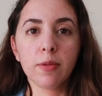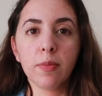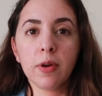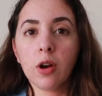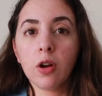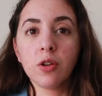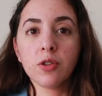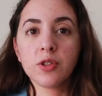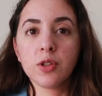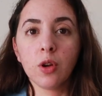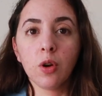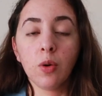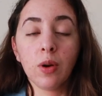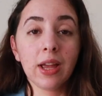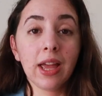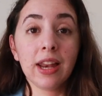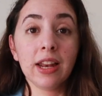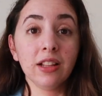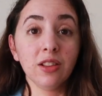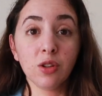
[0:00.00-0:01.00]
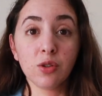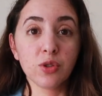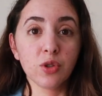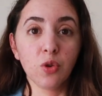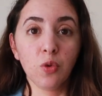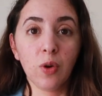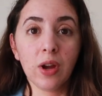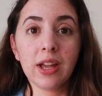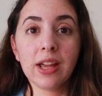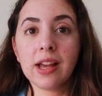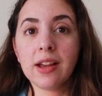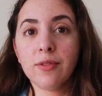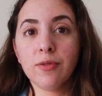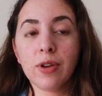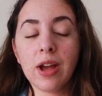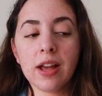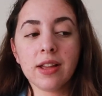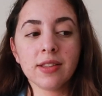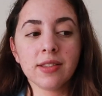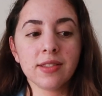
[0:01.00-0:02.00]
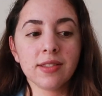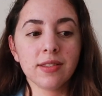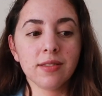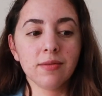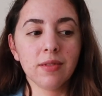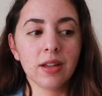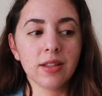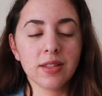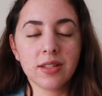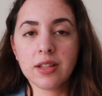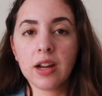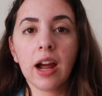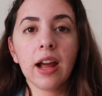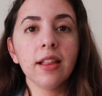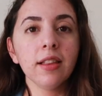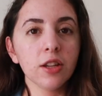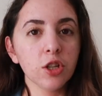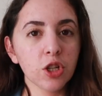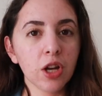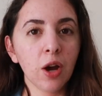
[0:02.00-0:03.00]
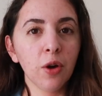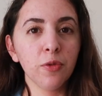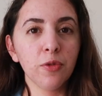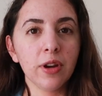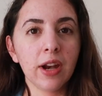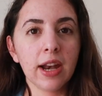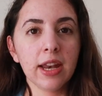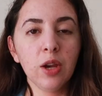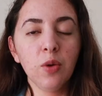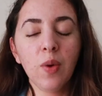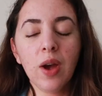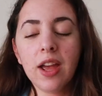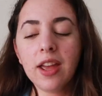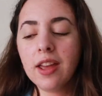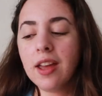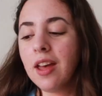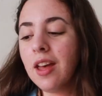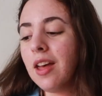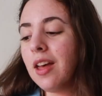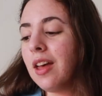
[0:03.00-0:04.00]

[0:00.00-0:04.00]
but also, again, it looks great as a stylish outfit anyway,